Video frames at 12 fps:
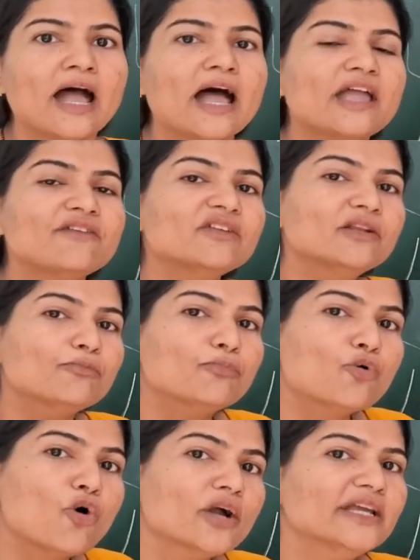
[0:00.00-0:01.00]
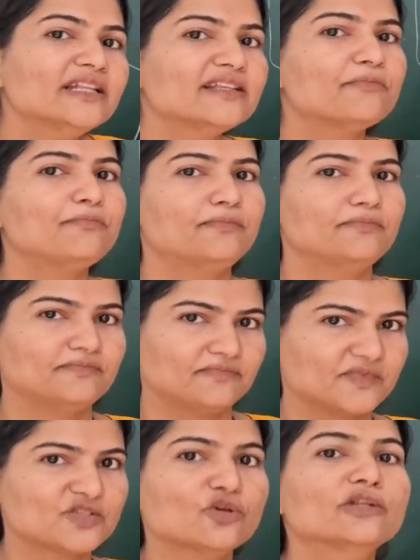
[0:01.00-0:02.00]
I will boil the
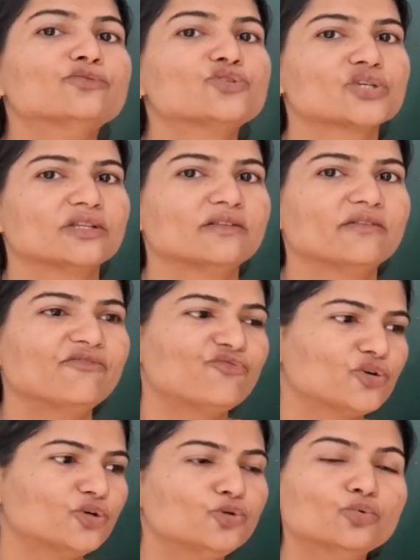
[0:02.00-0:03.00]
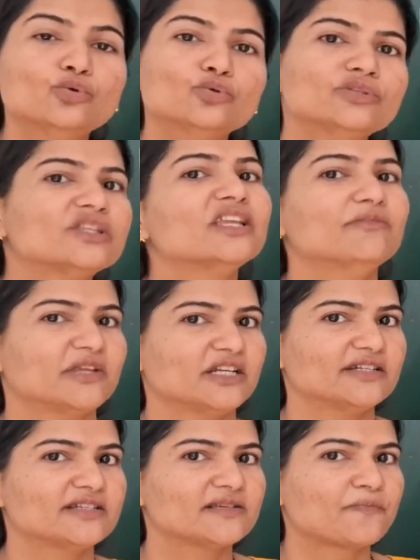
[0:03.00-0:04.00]
solution for 2 to 3
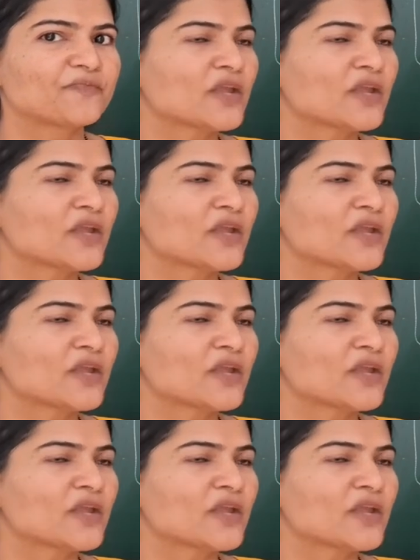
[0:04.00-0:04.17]
minutes.